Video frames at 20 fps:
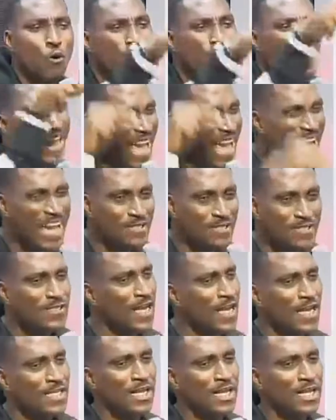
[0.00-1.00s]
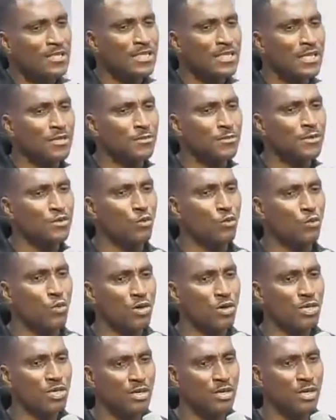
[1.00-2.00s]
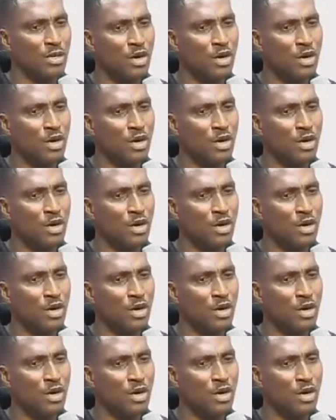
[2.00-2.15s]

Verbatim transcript: on earth that can take me to Warri.